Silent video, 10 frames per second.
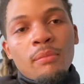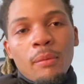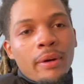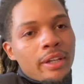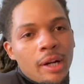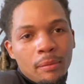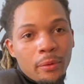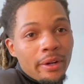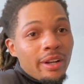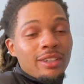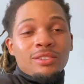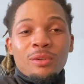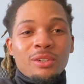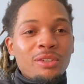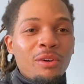My camera running out of
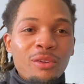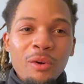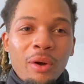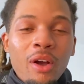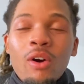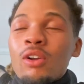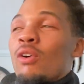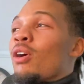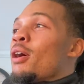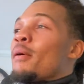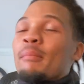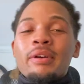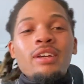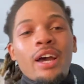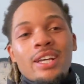storage, I don't know what's going on. But
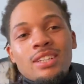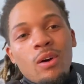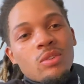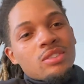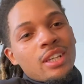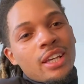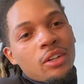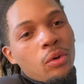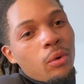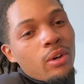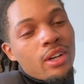yeah, as I was saying though,